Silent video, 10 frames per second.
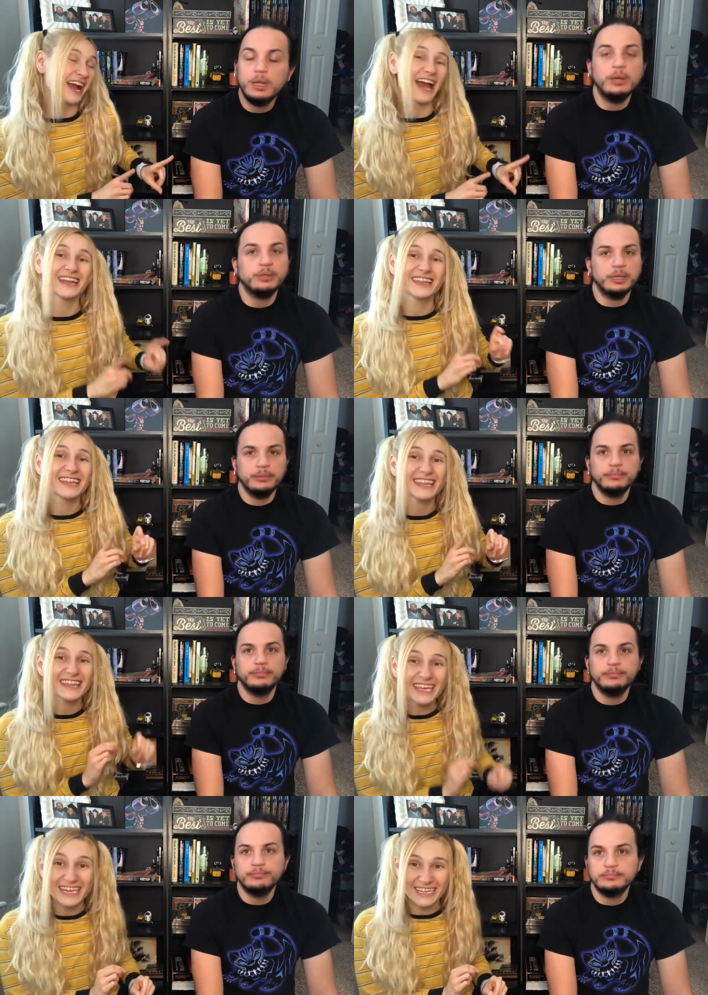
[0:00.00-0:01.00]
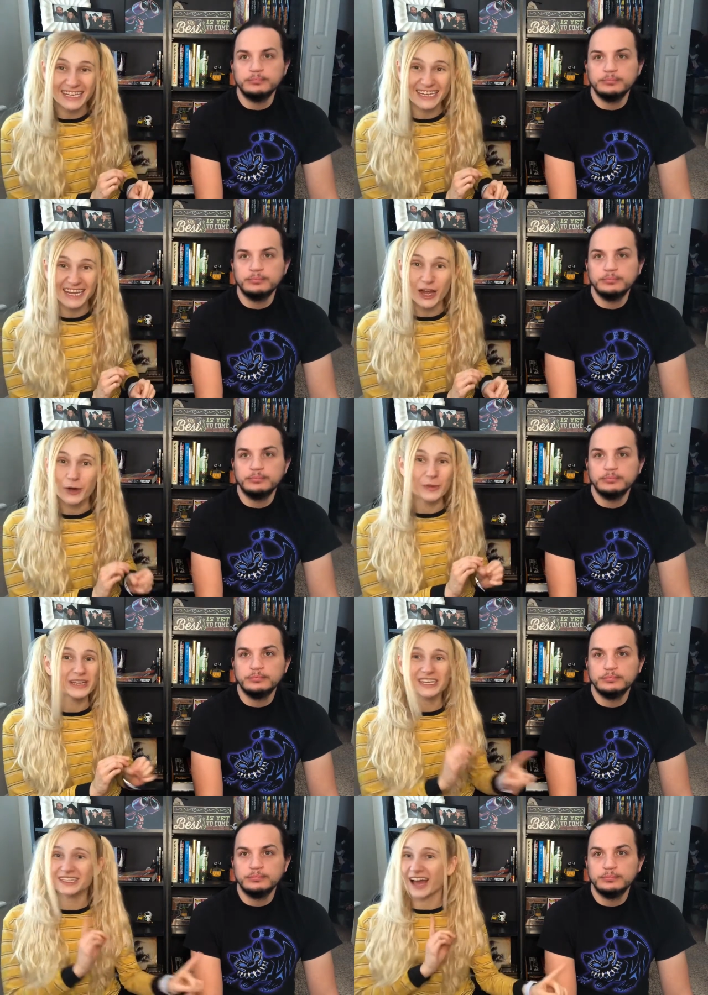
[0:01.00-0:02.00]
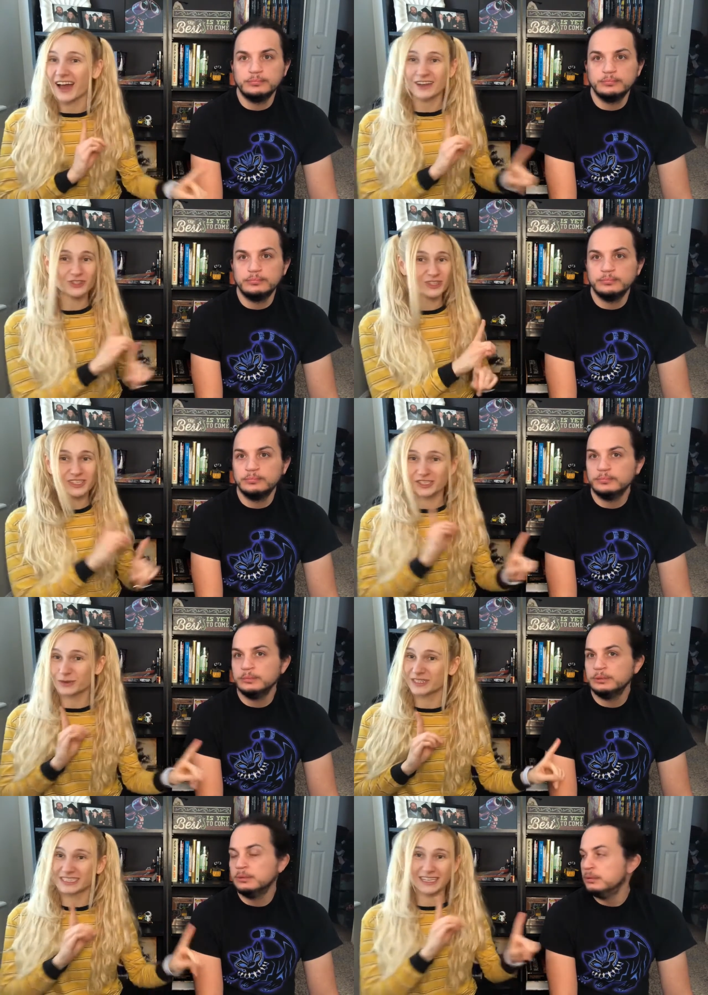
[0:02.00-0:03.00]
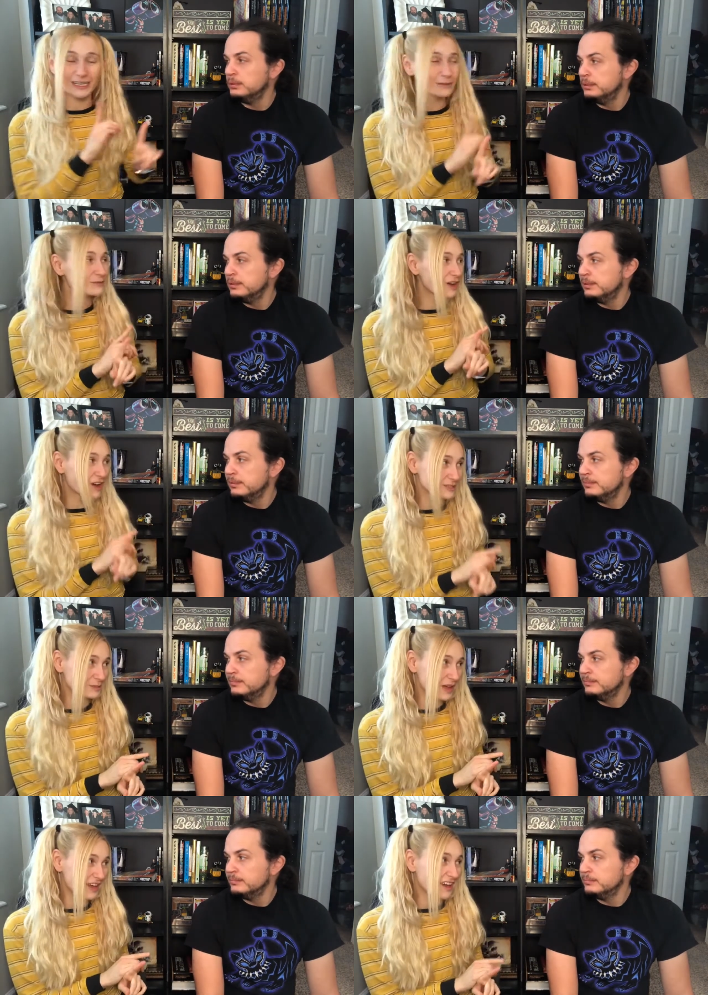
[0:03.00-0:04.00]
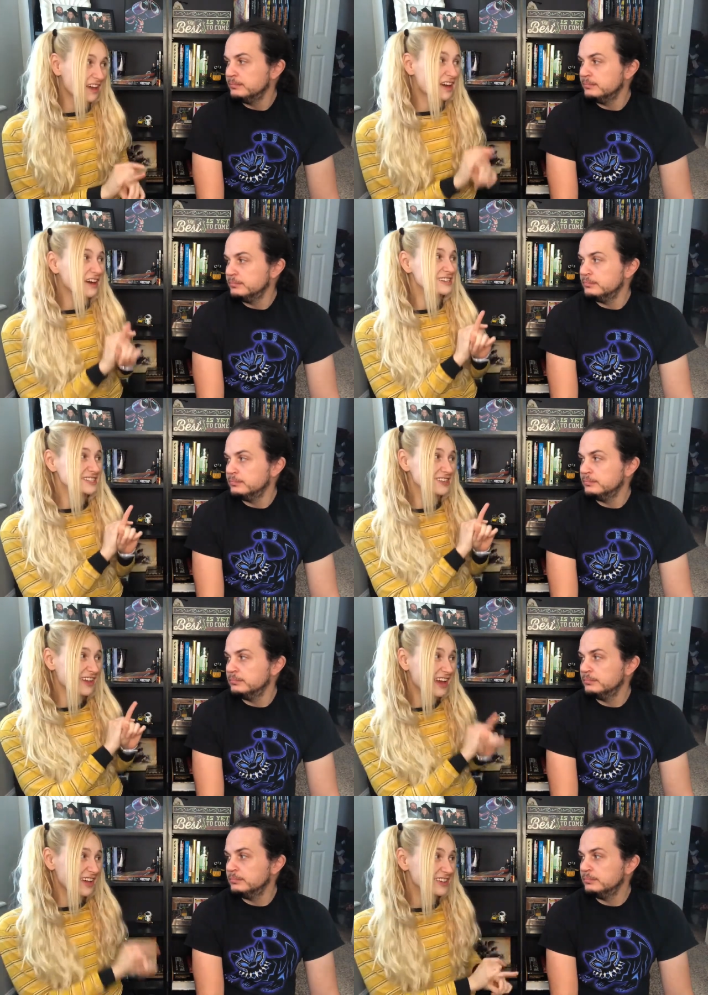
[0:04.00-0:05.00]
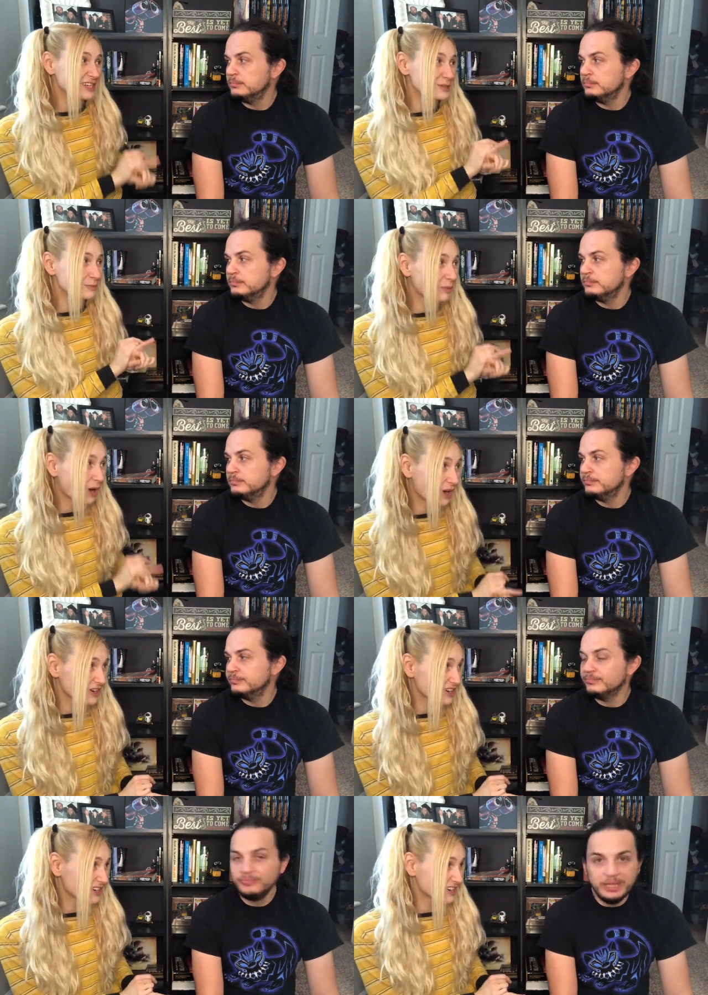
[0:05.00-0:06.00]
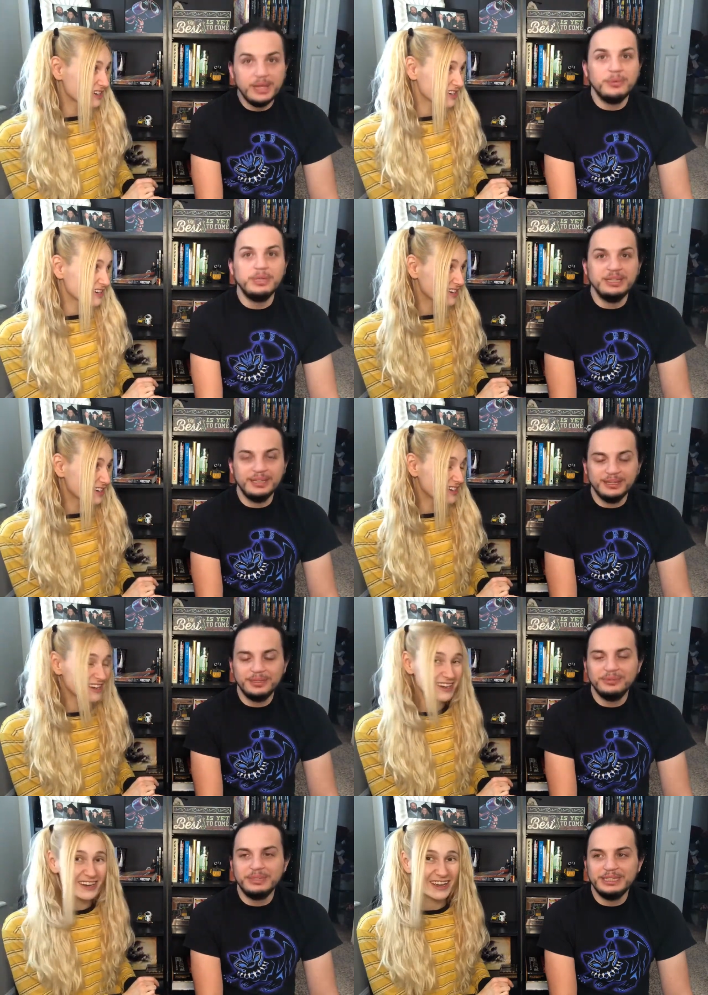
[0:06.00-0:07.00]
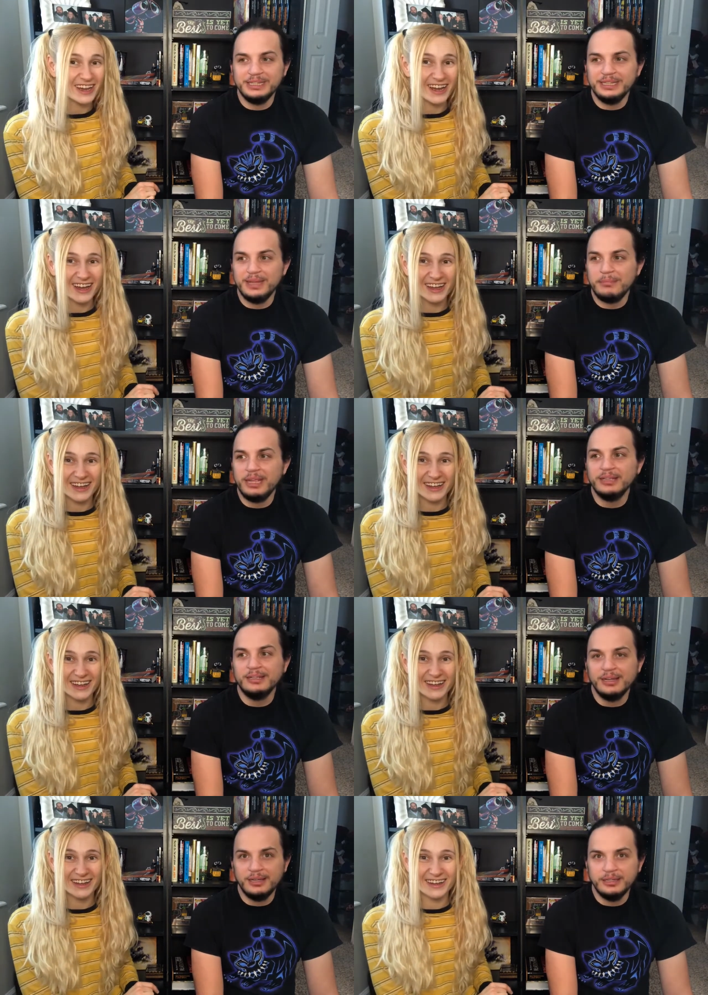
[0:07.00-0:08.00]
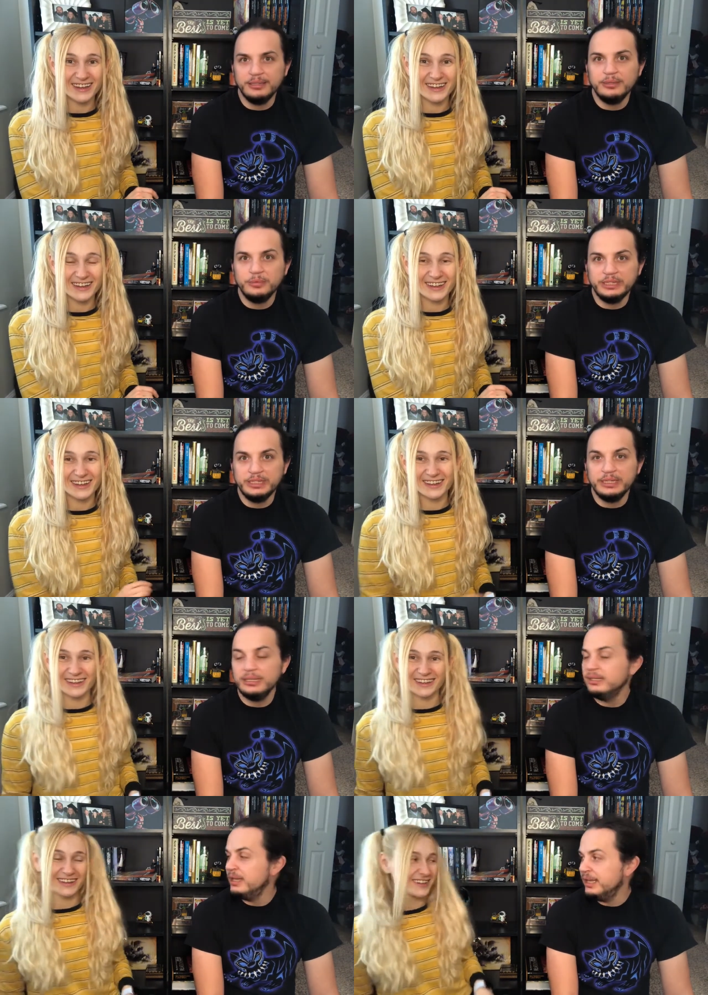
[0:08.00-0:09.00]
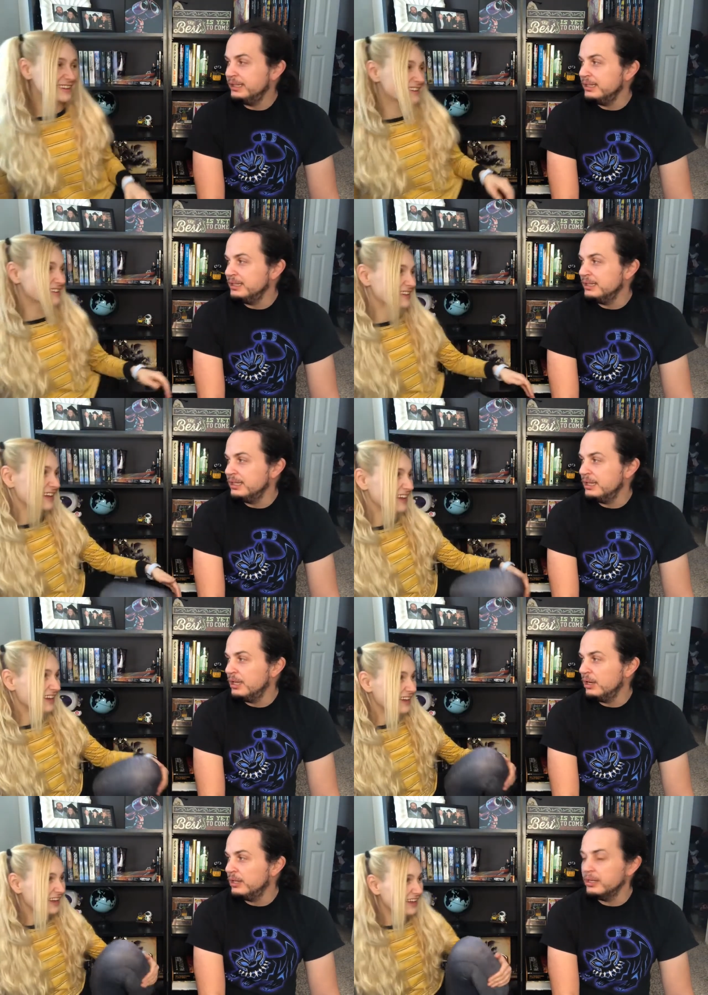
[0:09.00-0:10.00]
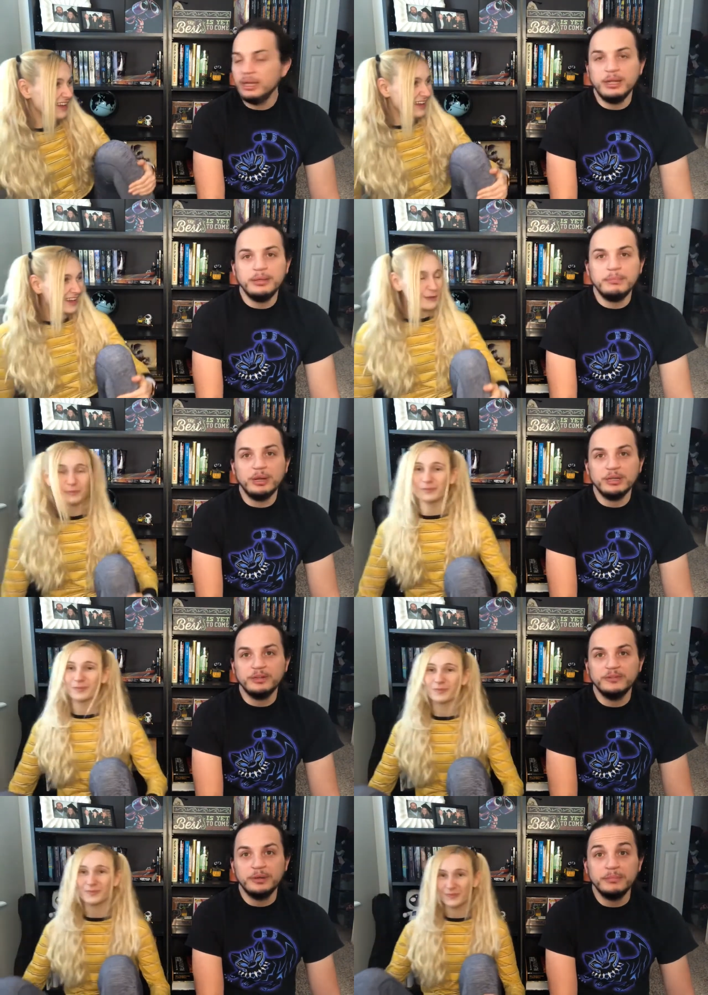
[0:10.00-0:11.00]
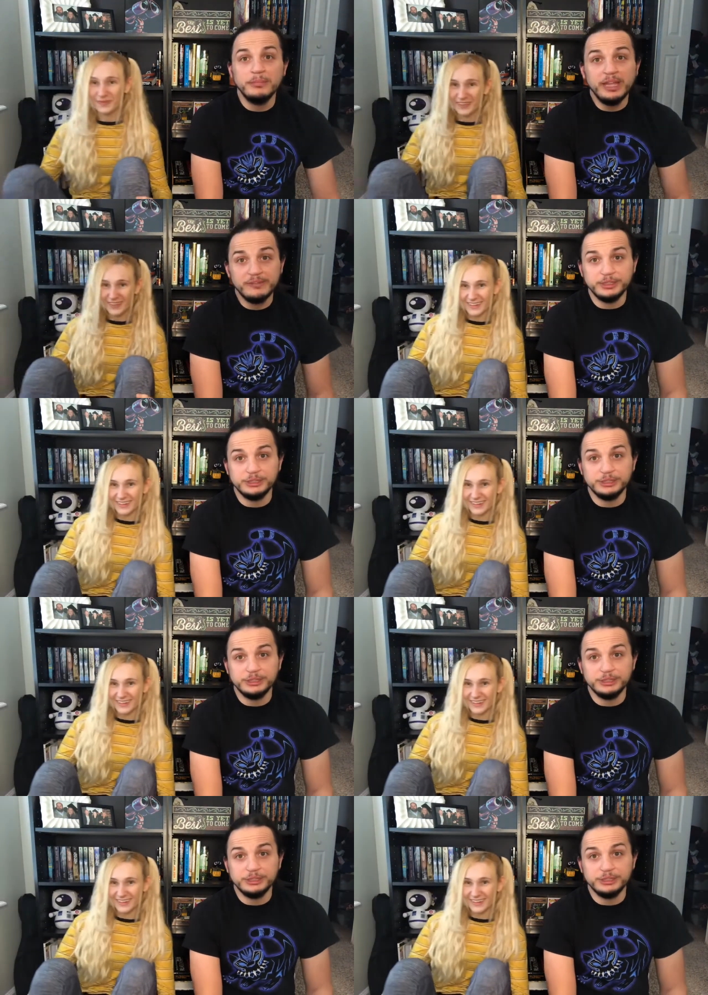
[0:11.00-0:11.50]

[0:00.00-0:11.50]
Speaker 1: Okay. I think we didn't actually do a team cosplay until Elliot and Parker.
Speaker 2: Yeah, we uh, we did at MegaCon. We did Elliot and uh, Parker from Leverage,